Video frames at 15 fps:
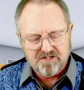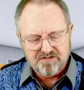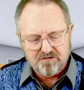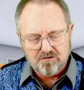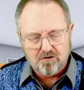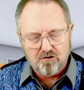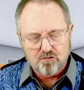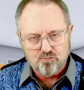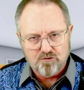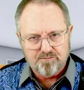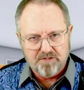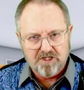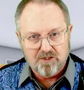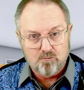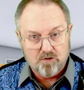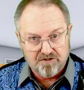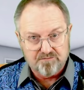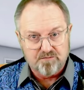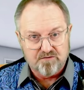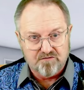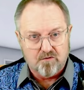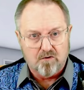has occurred with me once
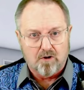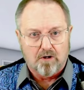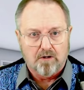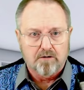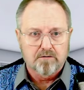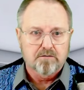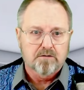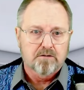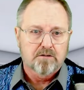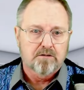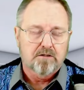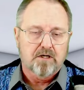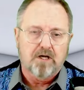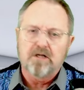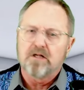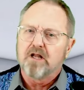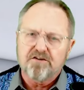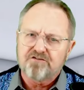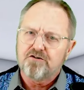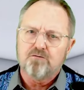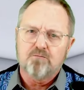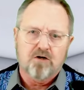before.
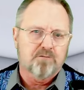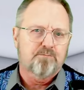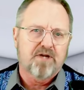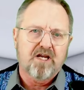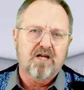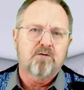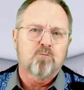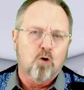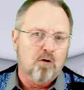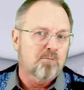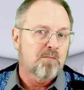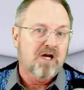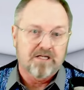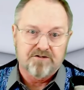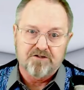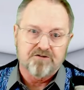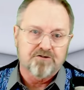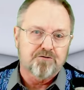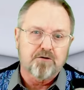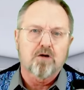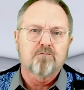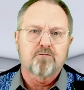Unless you want to pay more money than
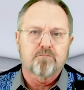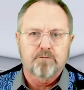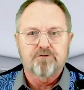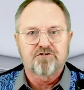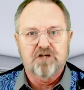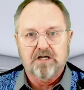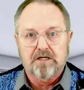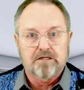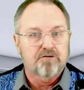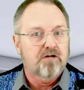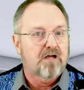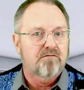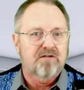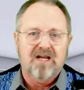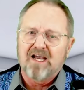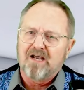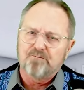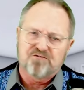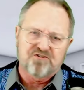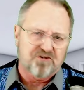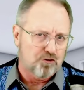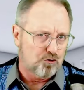you earn from your channel, you have
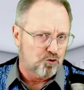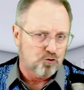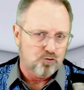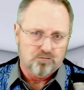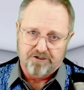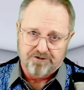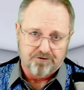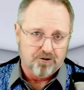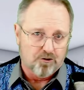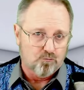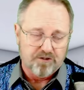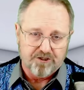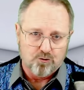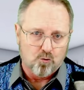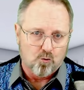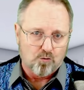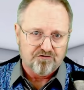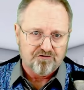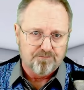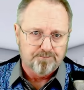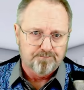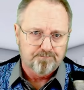absolutely no
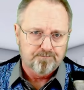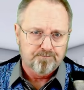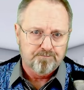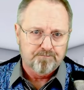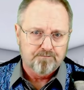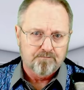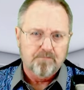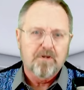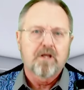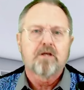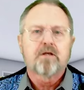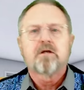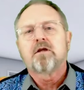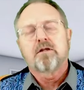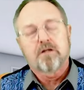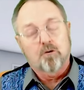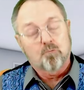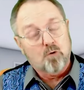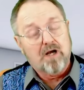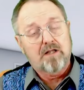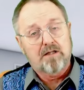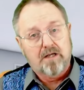recourse. Now,
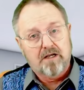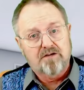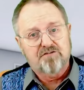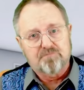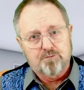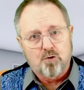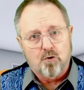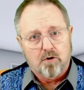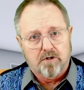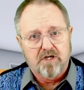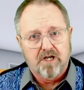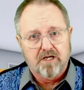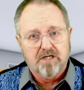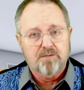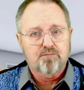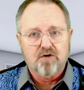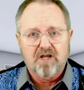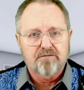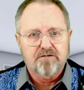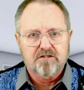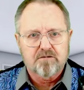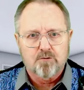while I support any
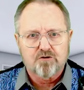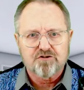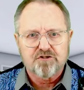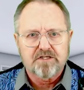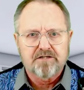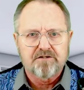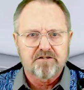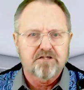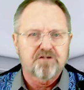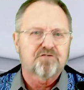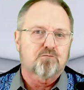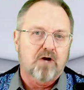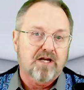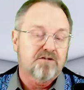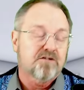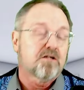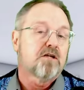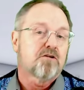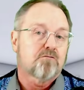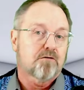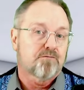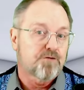private commercial entity's right
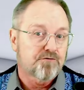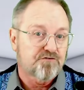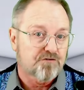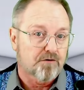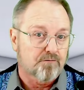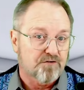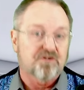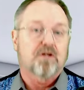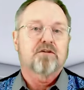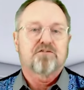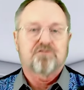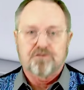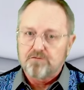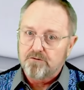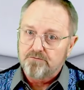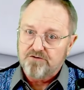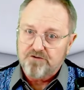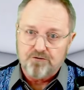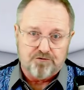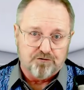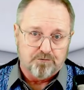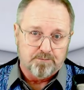to refuse service, and this includes
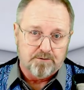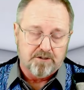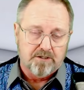YouTube,